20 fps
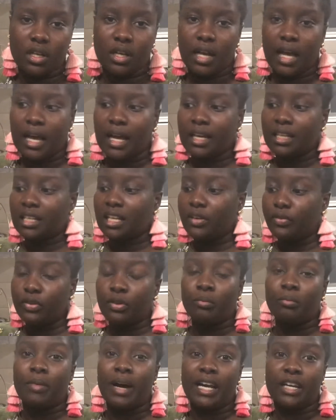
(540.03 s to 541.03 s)
and
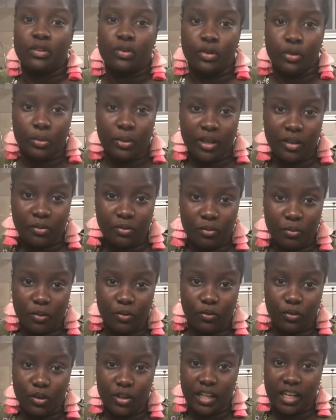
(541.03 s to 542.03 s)
even microwaved
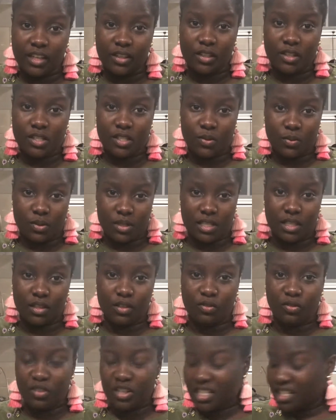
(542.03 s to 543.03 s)
before now because it was in
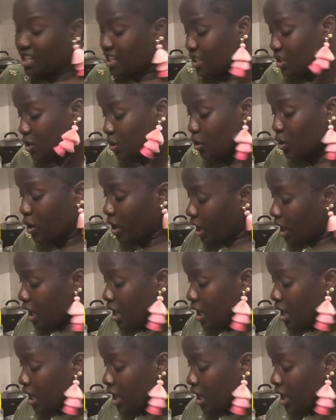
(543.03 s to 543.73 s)
the freezer, so